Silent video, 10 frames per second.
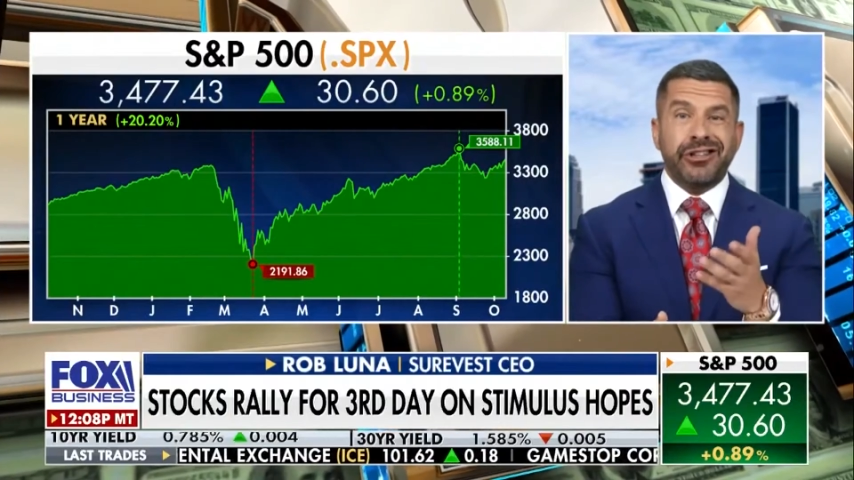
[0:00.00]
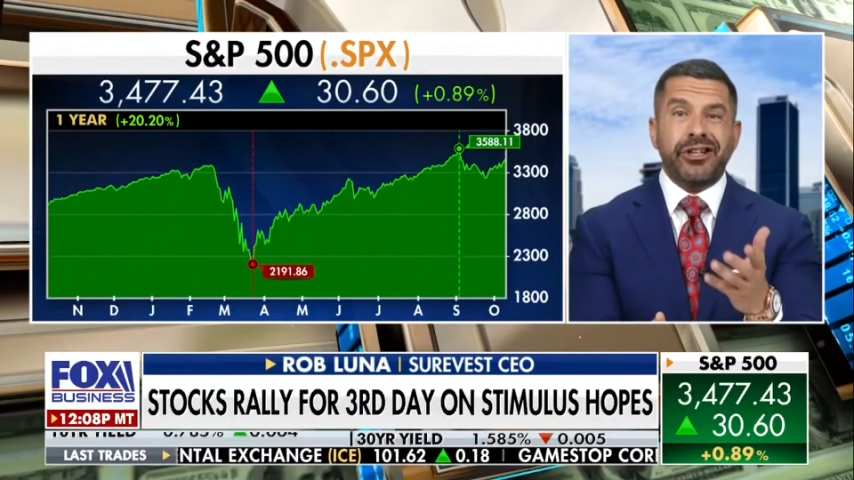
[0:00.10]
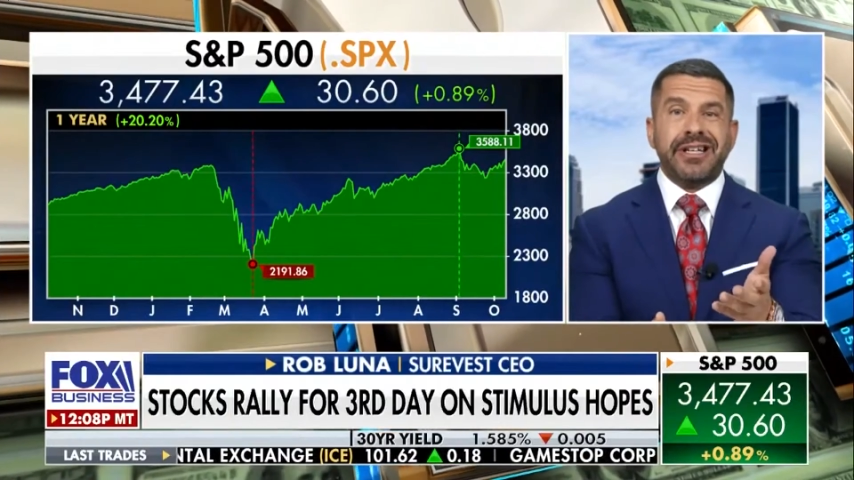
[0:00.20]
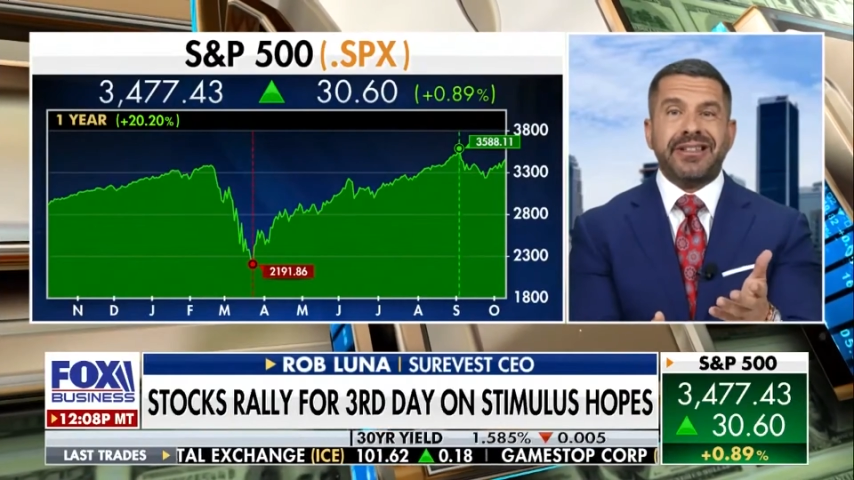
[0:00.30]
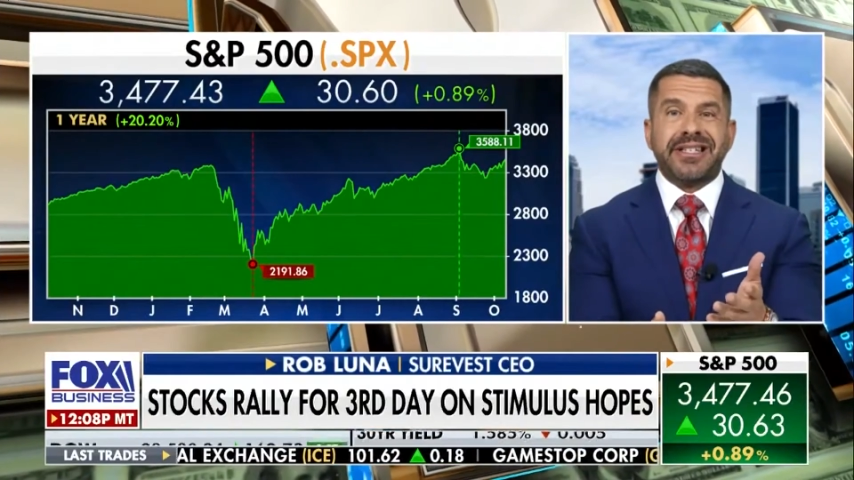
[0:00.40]

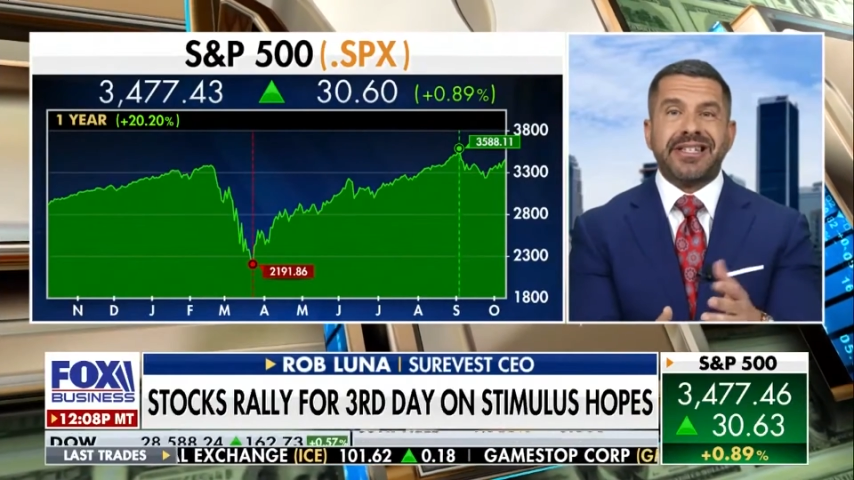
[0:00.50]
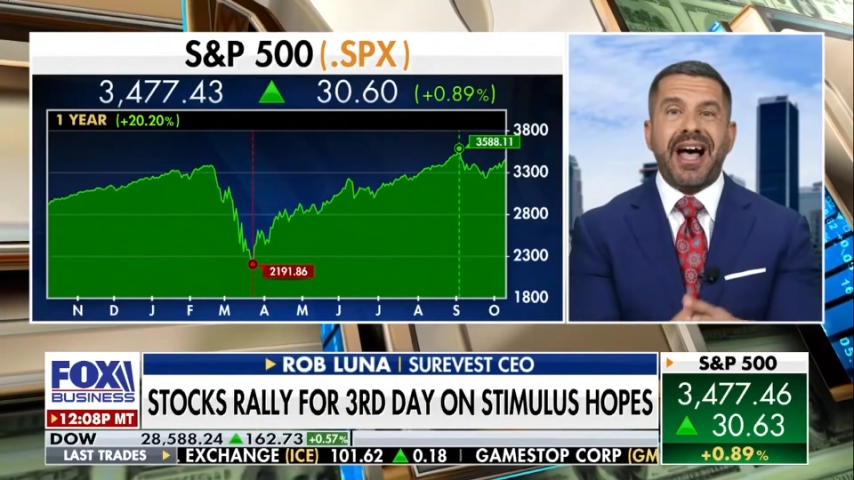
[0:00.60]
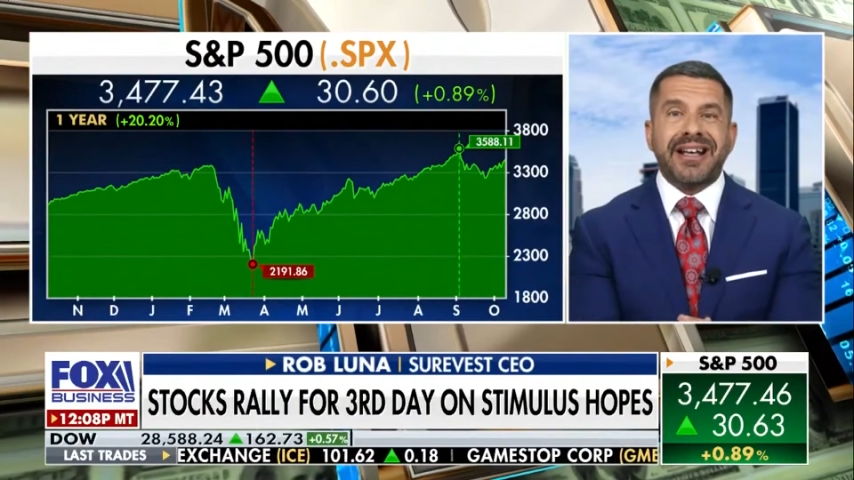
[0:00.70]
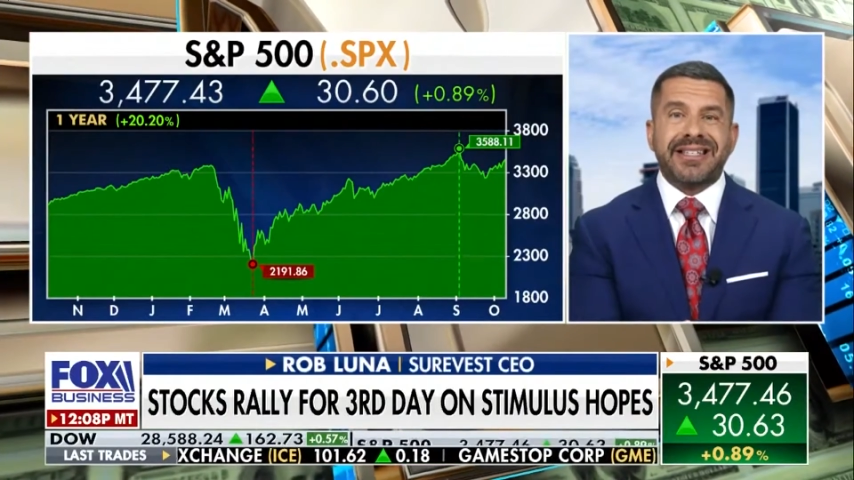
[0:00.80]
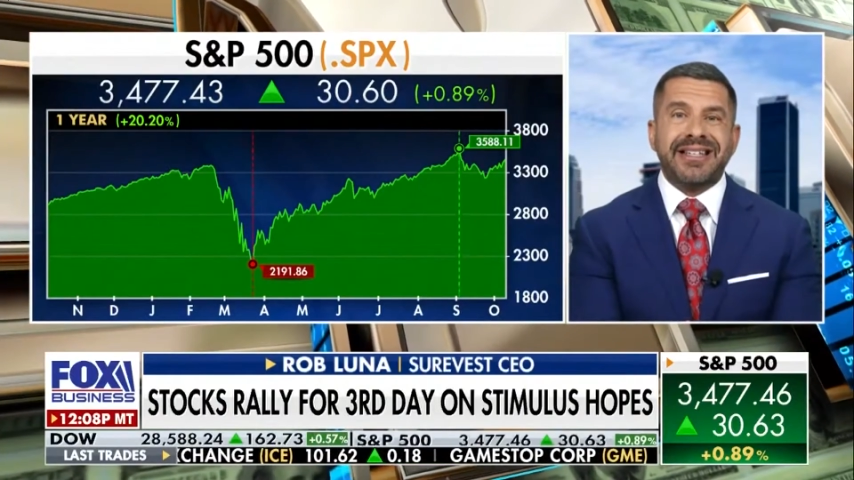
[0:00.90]
Look at the
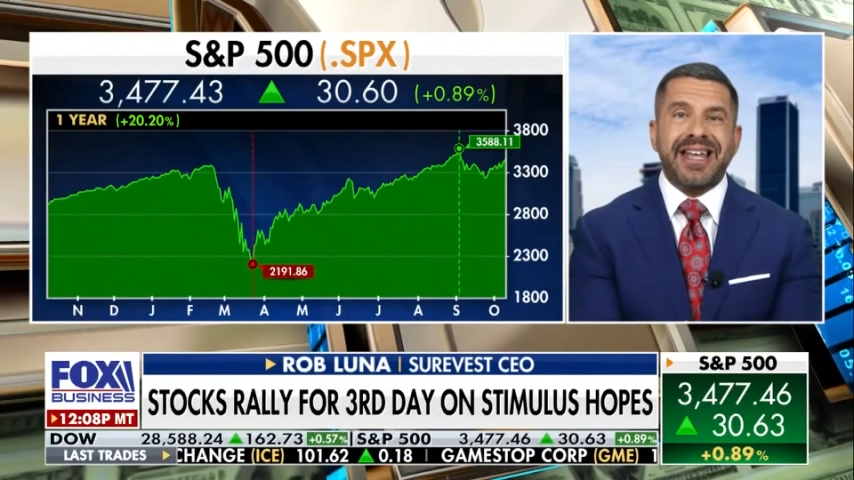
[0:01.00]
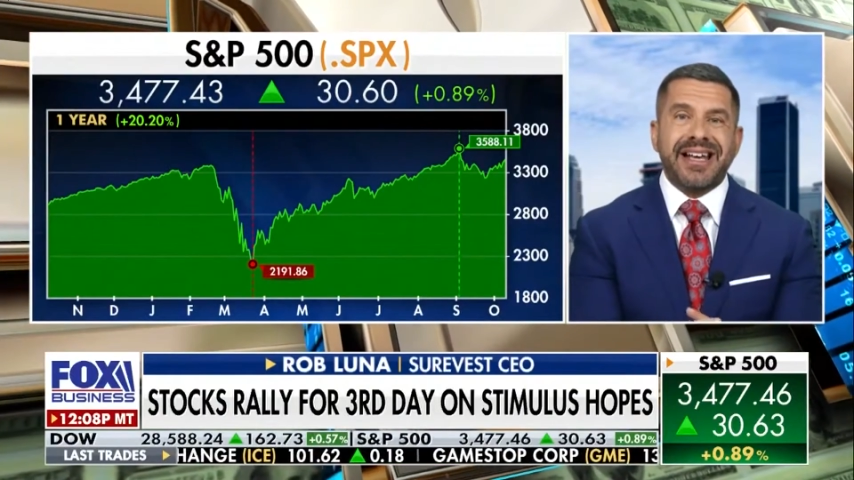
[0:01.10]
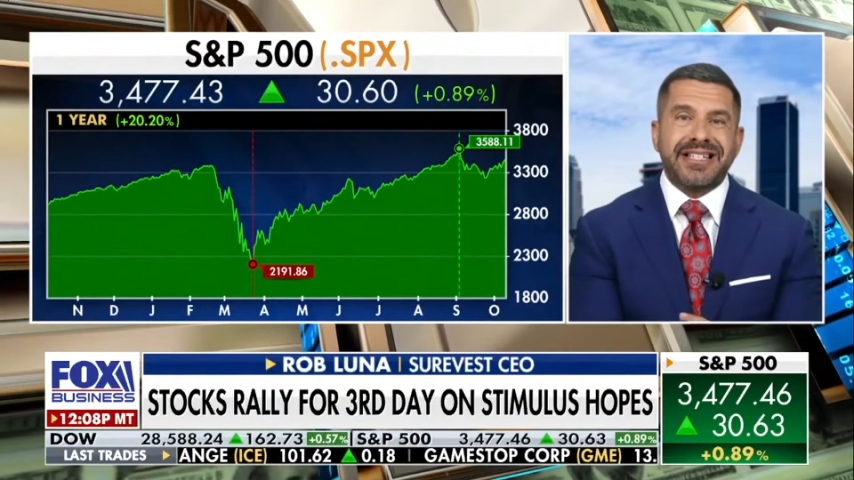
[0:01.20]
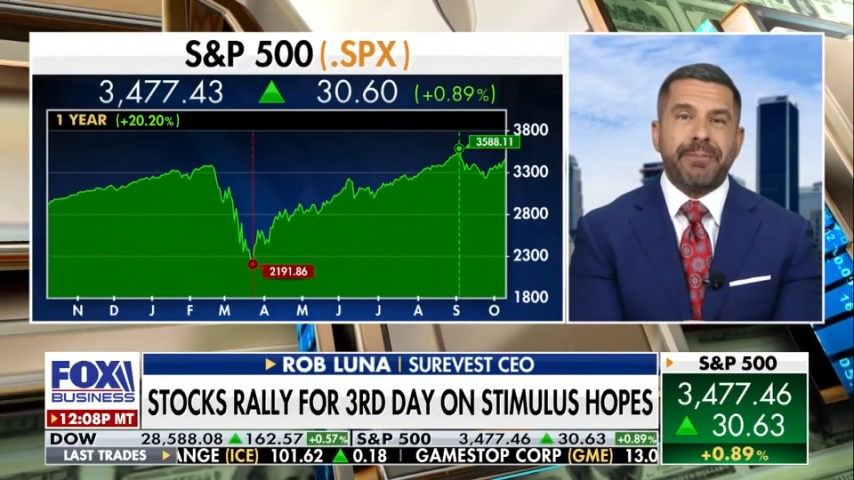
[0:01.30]
SOX index,